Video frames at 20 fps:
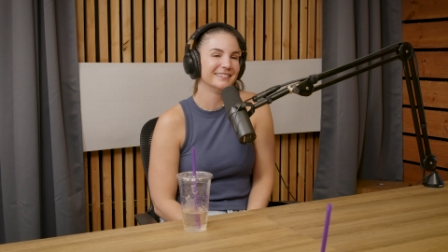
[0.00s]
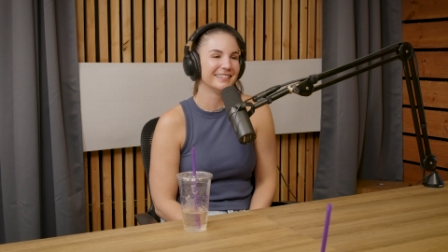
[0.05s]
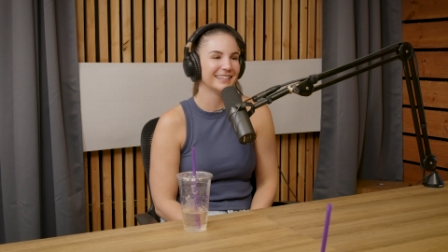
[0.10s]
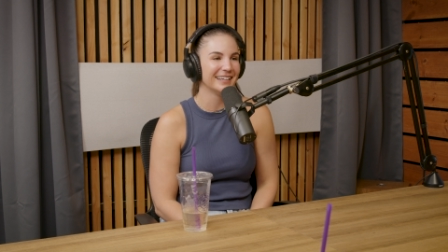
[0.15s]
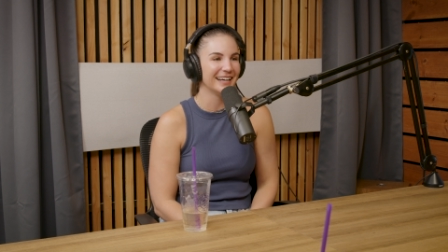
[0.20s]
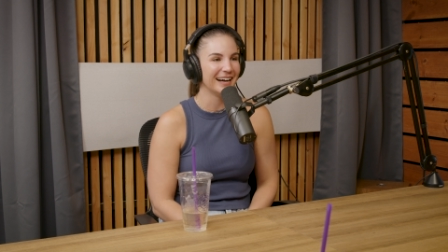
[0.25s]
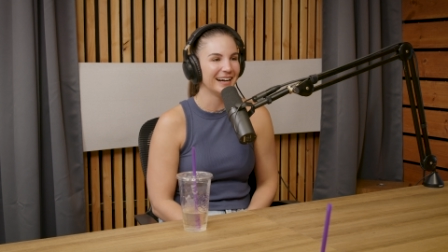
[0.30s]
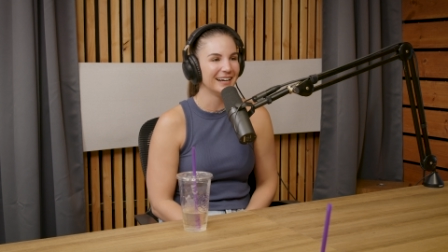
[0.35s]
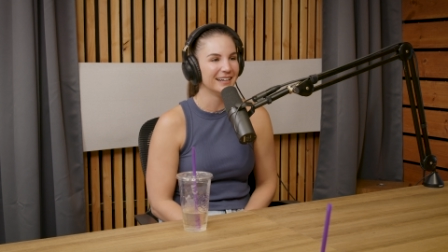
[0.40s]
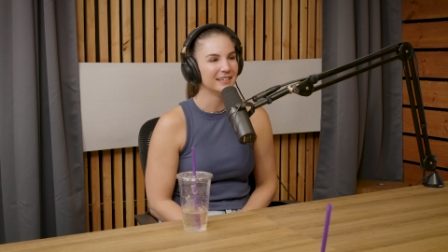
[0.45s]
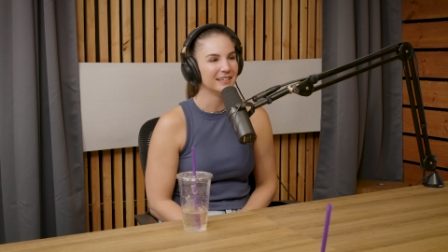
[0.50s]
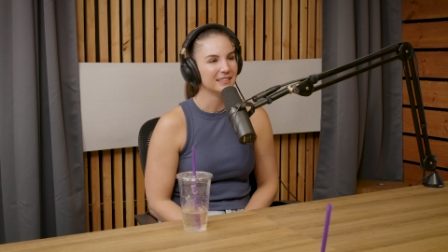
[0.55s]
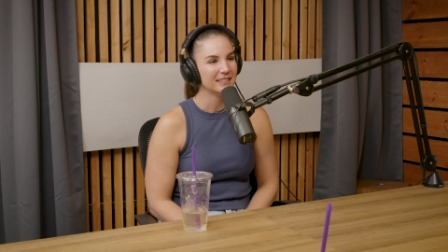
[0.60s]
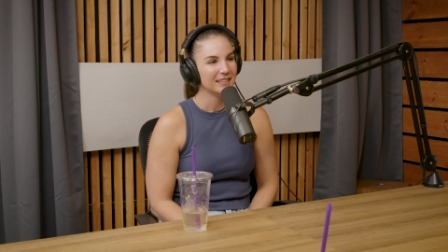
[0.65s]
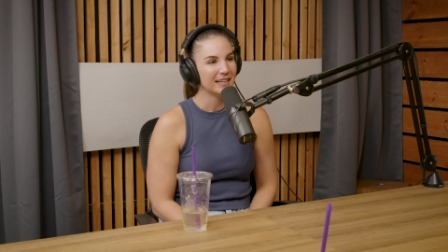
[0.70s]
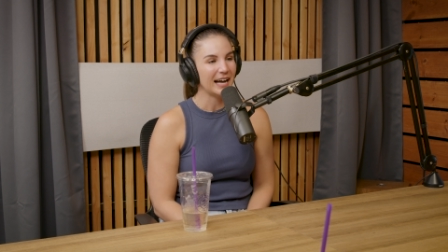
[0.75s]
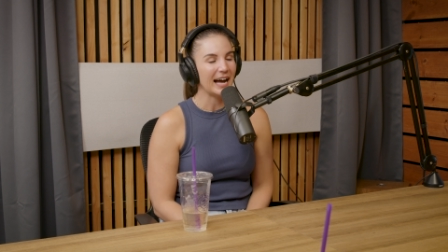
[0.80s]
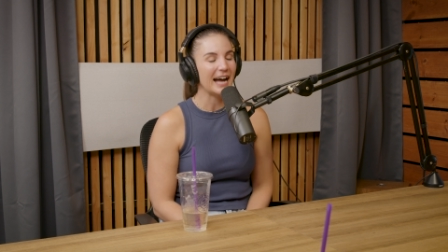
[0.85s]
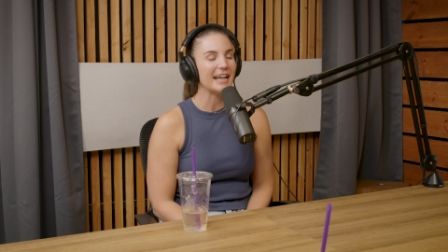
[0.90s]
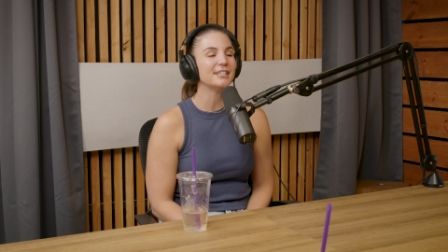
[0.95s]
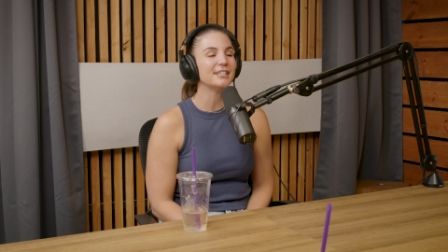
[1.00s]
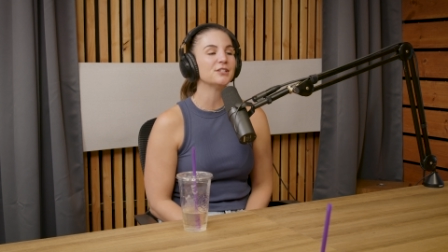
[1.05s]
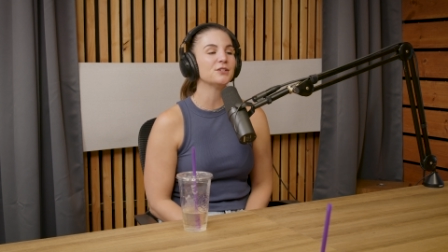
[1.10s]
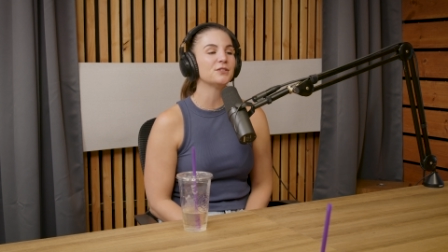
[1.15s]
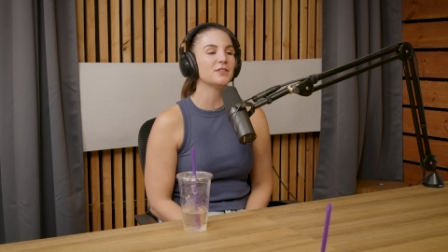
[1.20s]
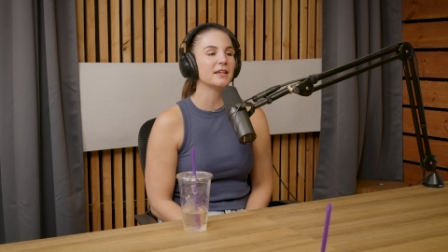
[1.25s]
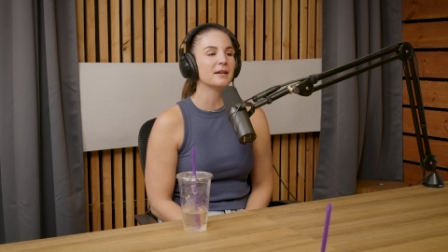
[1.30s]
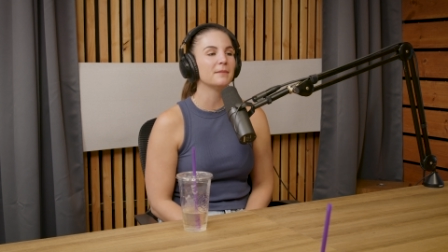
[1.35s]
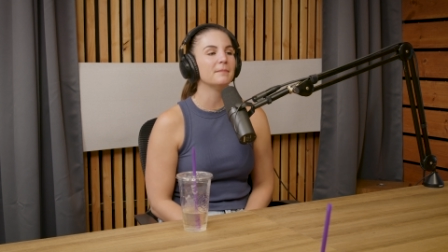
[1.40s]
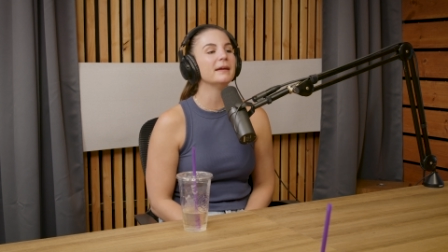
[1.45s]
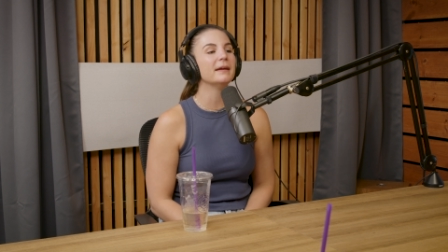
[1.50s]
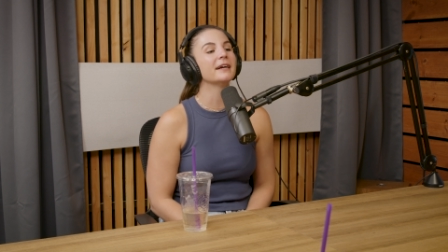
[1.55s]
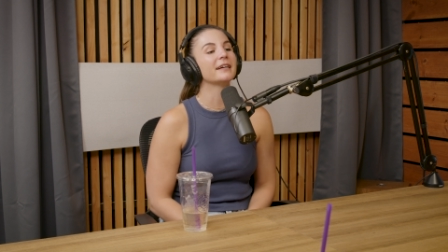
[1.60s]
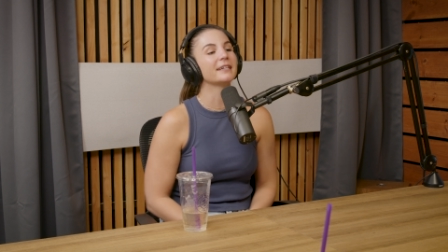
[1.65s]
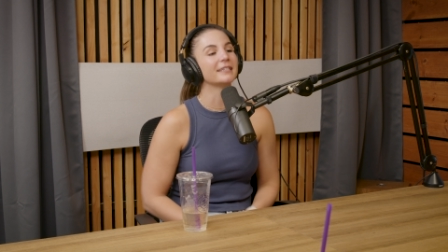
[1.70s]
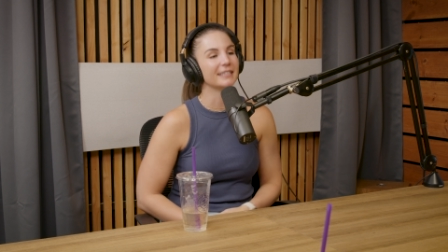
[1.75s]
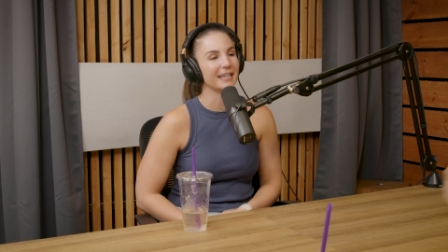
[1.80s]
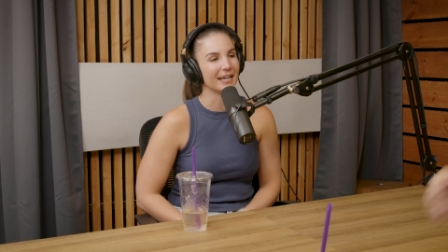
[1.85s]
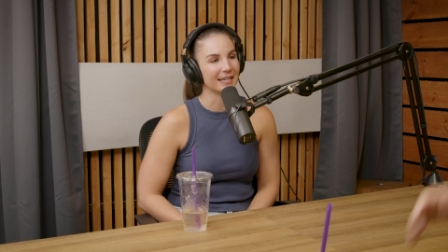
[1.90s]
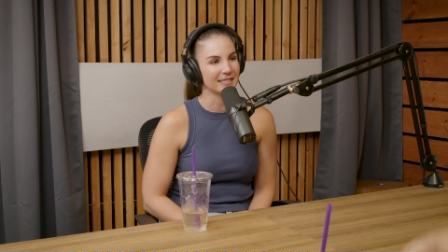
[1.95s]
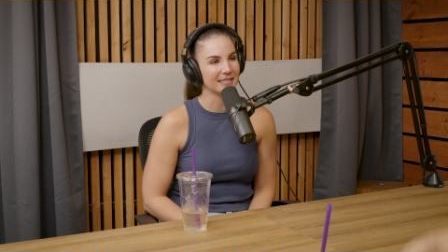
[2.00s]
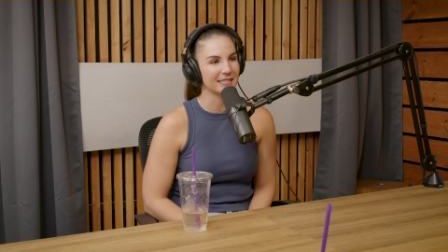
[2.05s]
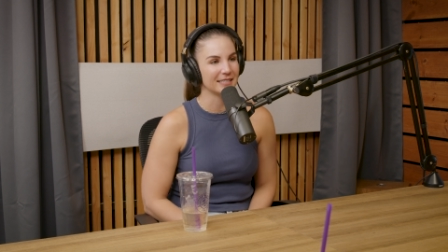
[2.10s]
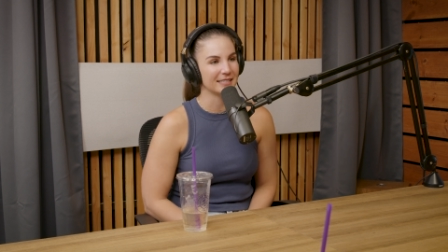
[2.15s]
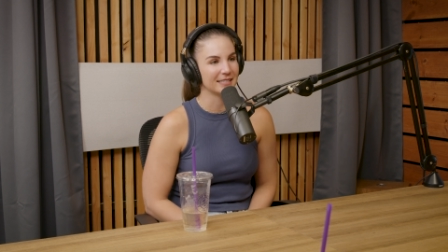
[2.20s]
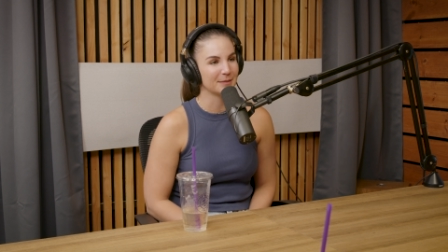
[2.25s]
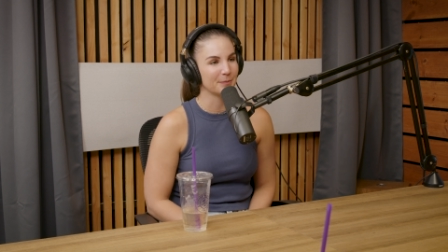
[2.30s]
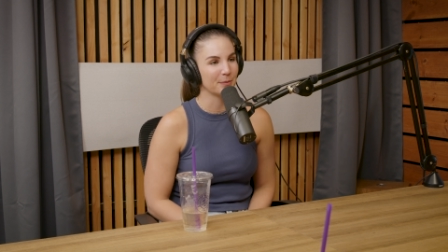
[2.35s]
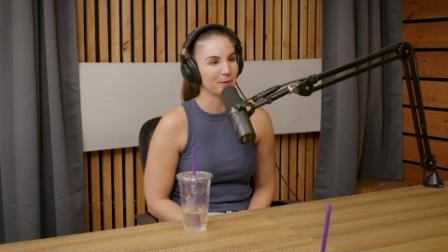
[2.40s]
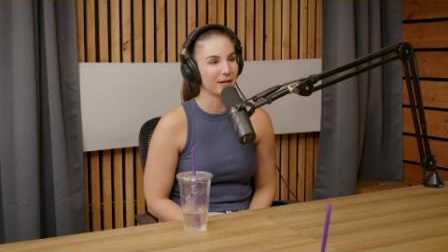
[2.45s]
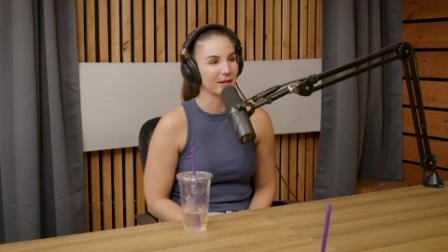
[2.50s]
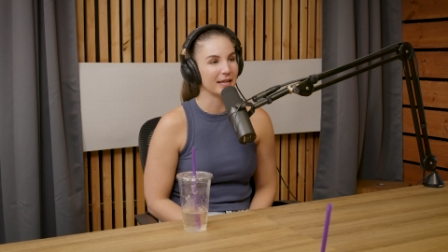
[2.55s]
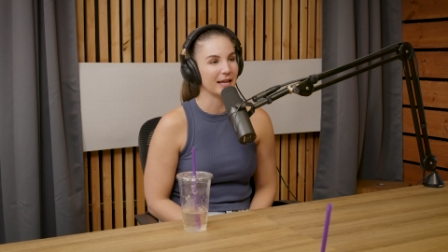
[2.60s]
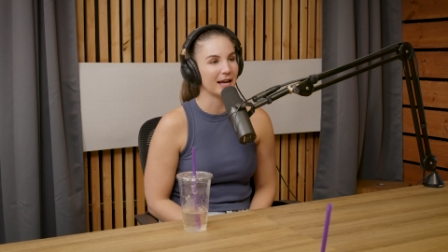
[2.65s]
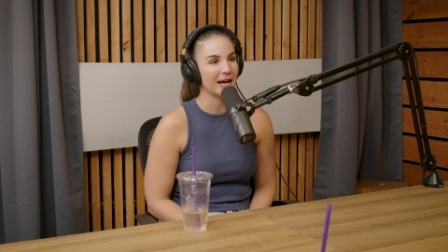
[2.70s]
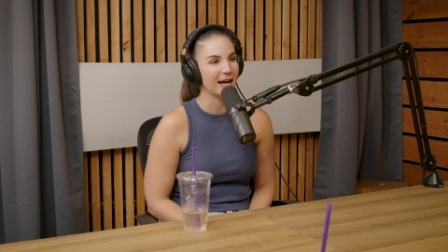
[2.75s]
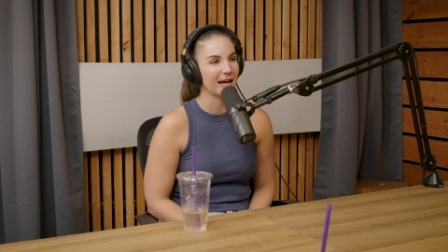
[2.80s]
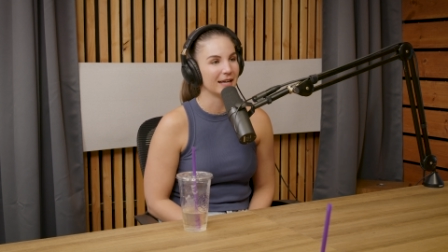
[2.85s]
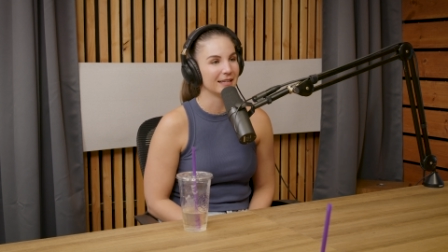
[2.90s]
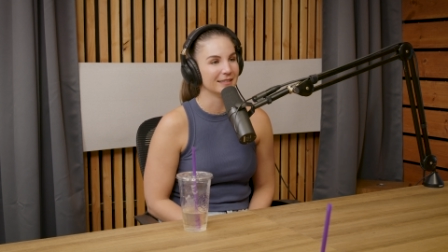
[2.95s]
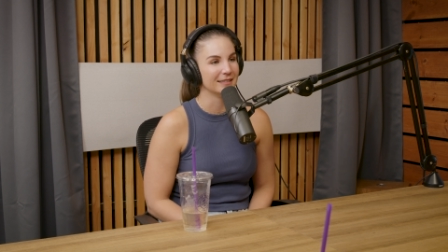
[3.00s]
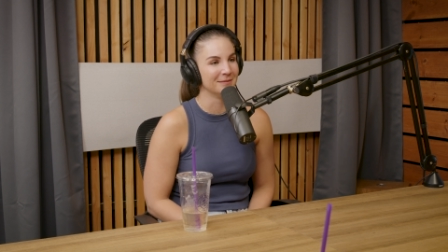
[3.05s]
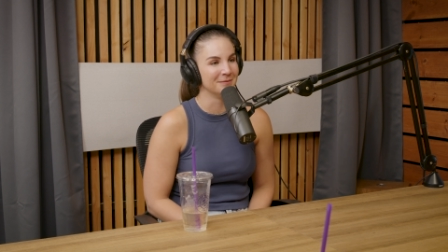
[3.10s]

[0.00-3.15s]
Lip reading: yeah. I do think American accent is pretty hot.